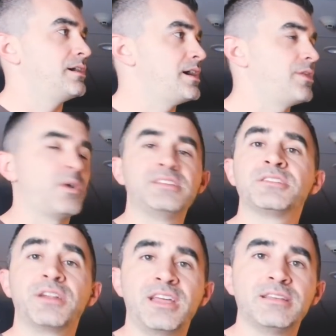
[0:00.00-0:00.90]
Otherwise,
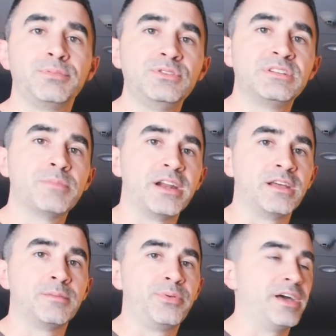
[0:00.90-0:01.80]
they're going to end up losing money
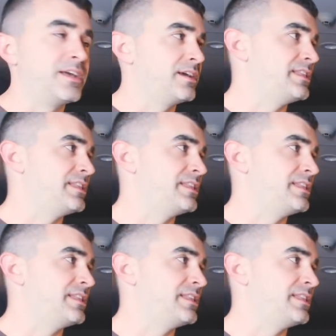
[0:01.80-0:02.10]
on the play.